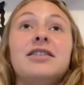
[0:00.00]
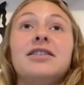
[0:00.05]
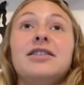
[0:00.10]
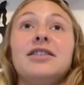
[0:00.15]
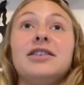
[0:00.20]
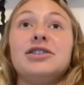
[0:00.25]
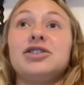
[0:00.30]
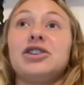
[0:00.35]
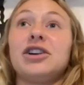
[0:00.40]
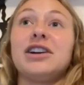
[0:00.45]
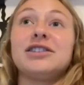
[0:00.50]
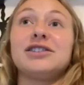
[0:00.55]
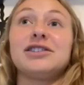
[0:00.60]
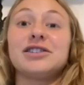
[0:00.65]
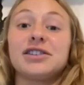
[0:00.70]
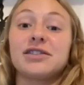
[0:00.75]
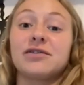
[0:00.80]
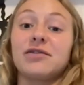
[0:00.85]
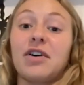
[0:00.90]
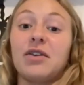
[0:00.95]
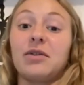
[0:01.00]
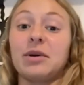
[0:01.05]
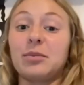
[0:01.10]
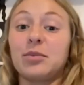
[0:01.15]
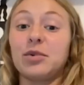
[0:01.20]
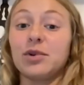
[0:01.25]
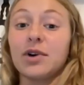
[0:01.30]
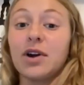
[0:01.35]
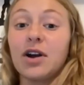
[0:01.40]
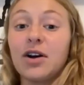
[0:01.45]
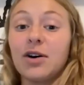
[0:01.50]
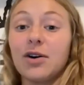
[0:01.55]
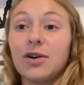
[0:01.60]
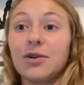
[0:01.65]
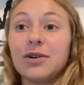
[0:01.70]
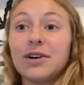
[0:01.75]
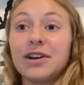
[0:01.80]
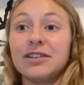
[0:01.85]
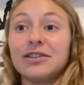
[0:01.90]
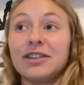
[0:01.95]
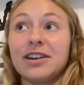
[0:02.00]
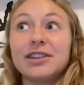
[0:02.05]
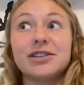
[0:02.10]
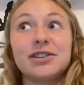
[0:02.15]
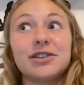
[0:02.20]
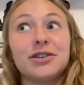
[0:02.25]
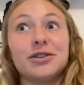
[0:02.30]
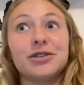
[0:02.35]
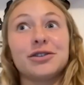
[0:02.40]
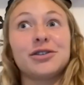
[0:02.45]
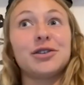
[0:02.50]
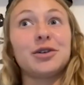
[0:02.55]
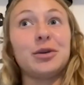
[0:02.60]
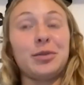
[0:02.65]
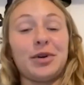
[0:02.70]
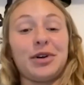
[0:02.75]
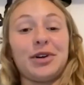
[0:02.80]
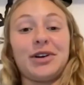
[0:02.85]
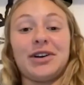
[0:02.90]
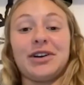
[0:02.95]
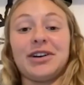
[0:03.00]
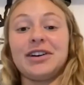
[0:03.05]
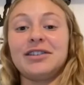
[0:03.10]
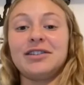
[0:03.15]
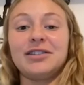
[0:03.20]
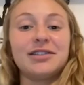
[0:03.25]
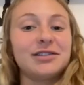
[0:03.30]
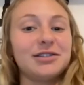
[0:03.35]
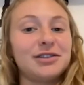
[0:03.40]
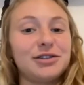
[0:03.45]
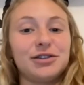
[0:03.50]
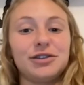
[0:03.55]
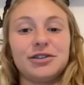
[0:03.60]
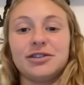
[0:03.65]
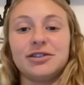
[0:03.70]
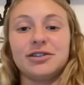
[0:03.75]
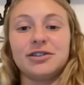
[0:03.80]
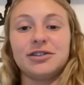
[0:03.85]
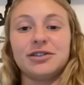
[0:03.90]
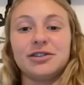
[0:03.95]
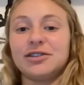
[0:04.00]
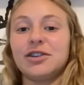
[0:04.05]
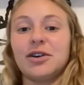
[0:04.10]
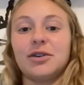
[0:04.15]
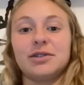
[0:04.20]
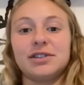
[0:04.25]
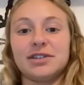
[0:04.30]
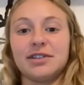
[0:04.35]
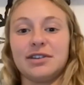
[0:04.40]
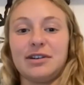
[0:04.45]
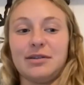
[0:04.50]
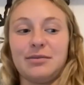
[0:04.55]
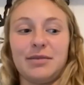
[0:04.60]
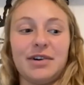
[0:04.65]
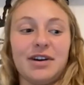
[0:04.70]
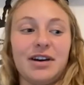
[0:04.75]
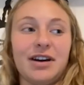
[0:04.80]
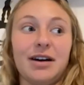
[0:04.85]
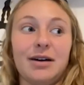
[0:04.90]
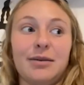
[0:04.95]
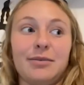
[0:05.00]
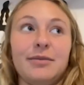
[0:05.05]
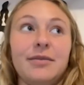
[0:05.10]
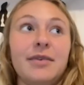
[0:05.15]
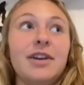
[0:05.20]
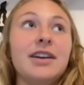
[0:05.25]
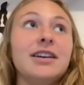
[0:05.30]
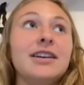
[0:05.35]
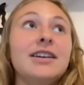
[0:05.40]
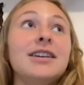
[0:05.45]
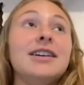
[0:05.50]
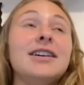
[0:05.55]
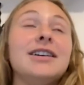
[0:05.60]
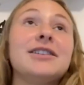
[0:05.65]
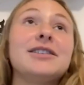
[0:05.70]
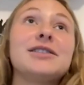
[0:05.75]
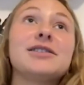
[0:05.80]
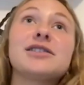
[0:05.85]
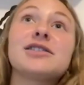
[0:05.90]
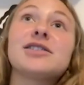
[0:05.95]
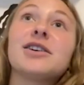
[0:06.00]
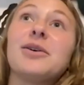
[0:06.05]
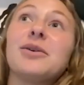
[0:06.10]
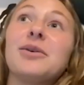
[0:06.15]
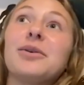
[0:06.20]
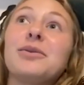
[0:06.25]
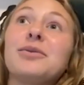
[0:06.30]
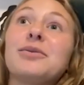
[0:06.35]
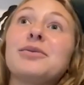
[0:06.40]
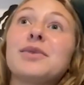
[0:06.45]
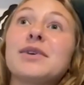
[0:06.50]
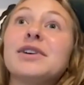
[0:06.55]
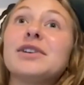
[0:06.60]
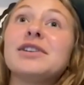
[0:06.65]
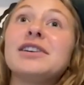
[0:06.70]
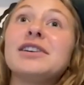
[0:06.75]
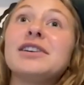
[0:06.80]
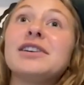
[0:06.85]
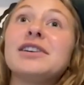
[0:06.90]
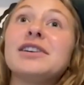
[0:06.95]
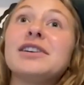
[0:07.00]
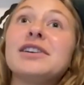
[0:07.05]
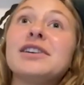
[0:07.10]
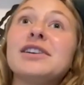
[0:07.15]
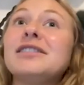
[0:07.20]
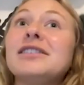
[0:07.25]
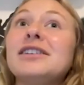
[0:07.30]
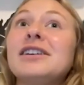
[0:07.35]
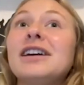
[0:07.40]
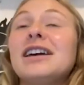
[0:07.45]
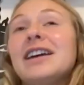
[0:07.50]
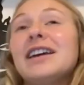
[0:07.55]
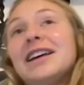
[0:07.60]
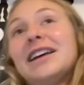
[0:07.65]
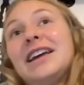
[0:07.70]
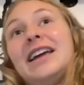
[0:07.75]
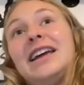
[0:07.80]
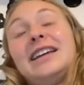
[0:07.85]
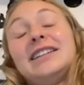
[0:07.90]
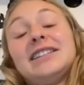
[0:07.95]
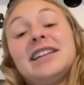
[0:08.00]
the chances of going pro, unless you're super good, so slim. So really, it